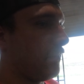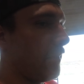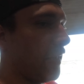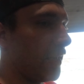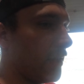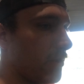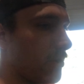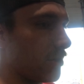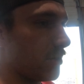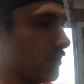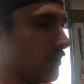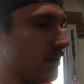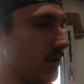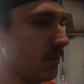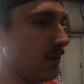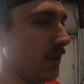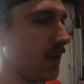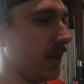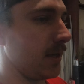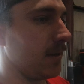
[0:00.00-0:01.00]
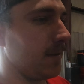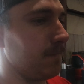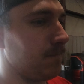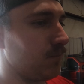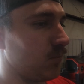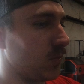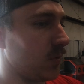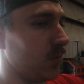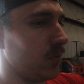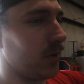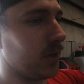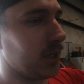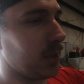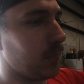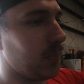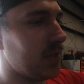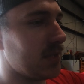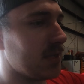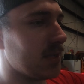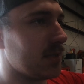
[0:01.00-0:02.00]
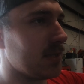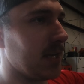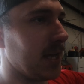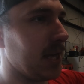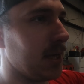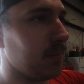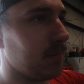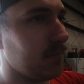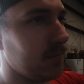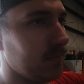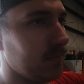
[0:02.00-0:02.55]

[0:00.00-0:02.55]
making sure, like, running a piece of tape,